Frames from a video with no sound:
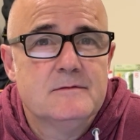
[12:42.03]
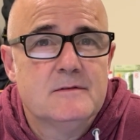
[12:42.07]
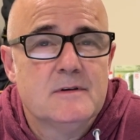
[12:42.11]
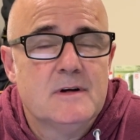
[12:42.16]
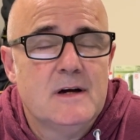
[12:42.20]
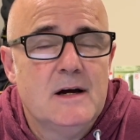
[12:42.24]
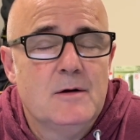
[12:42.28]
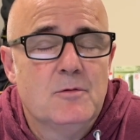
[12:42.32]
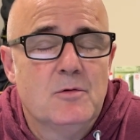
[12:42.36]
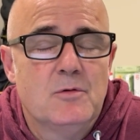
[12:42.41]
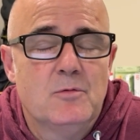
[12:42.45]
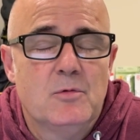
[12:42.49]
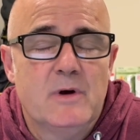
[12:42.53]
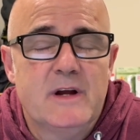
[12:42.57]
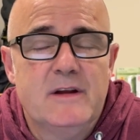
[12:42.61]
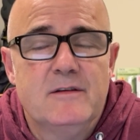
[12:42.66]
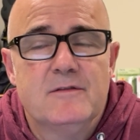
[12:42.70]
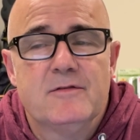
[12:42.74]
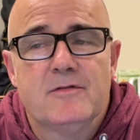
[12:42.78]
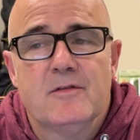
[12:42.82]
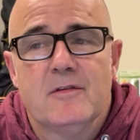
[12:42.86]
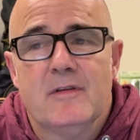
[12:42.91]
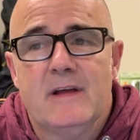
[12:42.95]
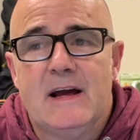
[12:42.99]
I would wait
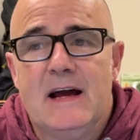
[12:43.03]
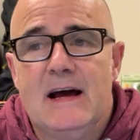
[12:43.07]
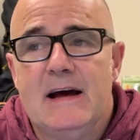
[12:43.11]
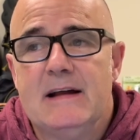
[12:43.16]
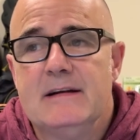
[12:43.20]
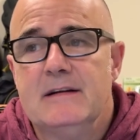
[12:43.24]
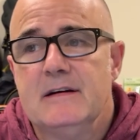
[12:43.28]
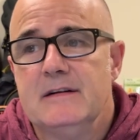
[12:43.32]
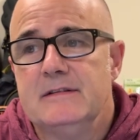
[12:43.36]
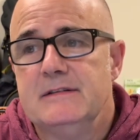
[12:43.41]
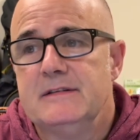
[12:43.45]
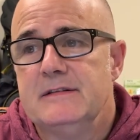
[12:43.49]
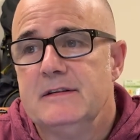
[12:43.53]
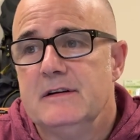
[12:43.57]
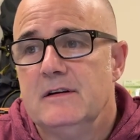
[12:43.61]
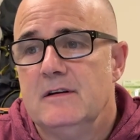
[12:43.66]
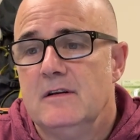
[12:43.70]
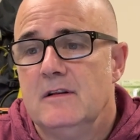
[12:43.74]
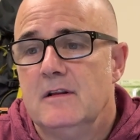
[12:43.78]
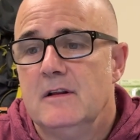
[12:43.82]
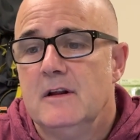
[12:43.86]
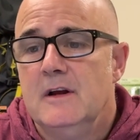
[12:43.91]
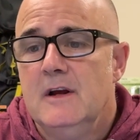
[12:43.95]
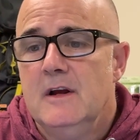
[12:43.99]
for that
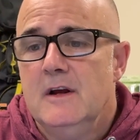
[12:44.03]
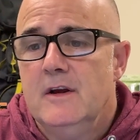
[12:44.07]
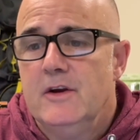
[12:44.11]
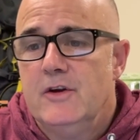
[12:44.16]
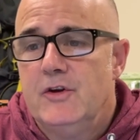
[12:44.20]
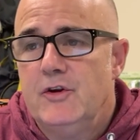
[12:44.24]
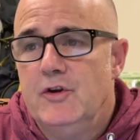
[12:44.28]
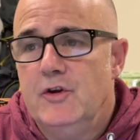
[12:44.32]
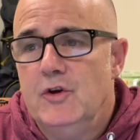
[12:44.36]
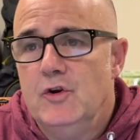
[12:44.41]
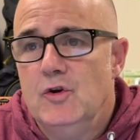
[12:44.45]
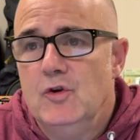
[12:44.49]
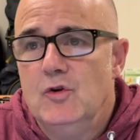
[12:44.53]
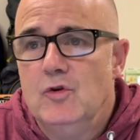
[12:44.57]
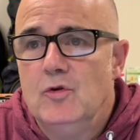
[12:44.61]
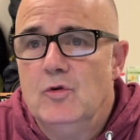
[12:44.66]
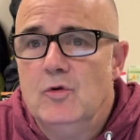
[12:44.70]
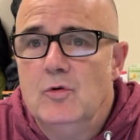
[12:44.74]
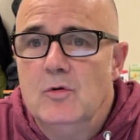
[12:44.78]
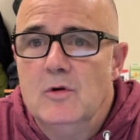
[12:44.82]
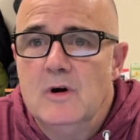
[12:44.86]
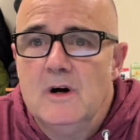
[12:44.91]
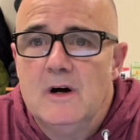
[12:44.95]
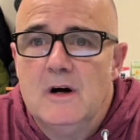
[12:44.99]
until
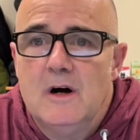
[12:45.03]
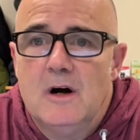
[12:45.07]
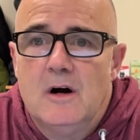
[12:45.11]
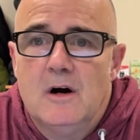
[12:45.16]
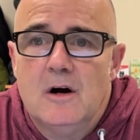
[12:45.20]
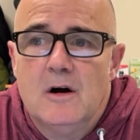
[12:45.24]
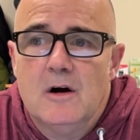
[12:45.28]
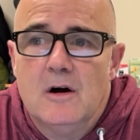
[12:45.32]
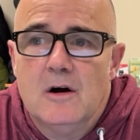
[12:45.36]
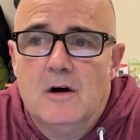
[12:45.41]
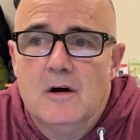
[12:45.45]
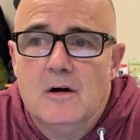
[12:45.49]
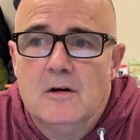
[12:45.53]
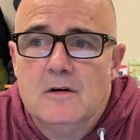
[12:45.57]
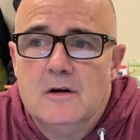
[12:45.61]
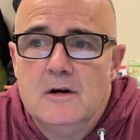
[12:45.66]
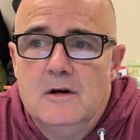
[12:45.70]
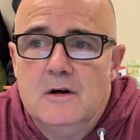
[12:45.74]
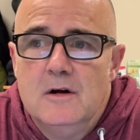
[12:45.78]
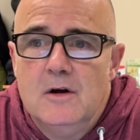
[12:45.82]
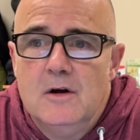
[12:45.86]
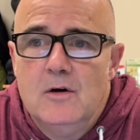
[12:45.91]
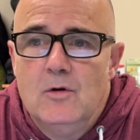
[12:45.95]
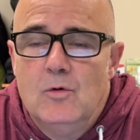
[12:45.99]
you are
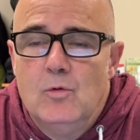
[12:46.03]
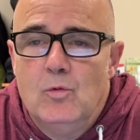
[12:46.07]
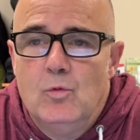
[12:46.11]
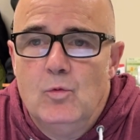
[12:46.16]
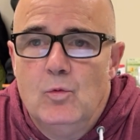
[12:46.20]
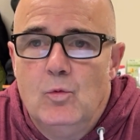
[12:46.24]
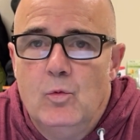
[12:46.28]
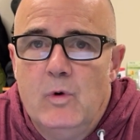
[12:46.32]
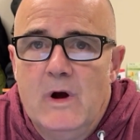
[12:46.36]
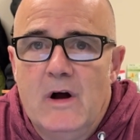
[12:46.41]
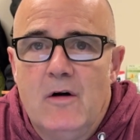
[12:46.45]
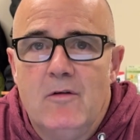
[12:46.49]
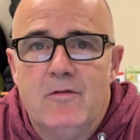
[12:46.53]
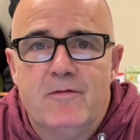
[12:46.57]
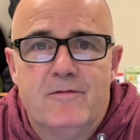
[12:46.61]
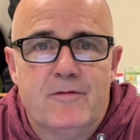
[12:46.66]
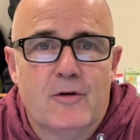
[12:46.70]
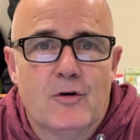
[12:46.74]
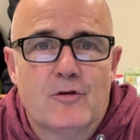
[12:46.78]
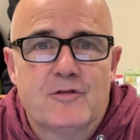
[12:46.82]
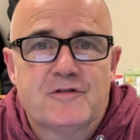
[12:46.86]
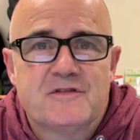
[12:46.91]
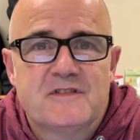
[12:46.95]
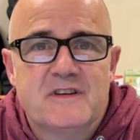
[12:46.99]
well
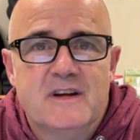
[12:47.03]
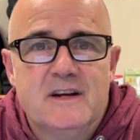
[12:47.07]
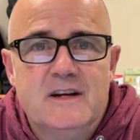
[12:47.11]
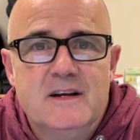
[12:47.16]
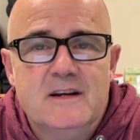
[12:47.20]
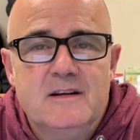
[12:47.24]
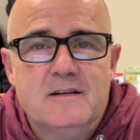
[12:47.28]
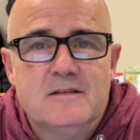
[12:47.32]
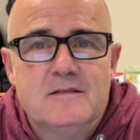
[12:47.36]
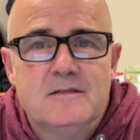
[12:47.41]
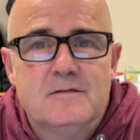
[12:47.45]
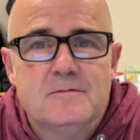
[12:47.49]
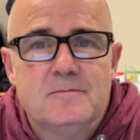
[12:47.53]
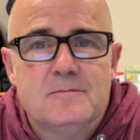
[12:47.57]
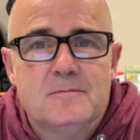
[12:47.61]
versed in it.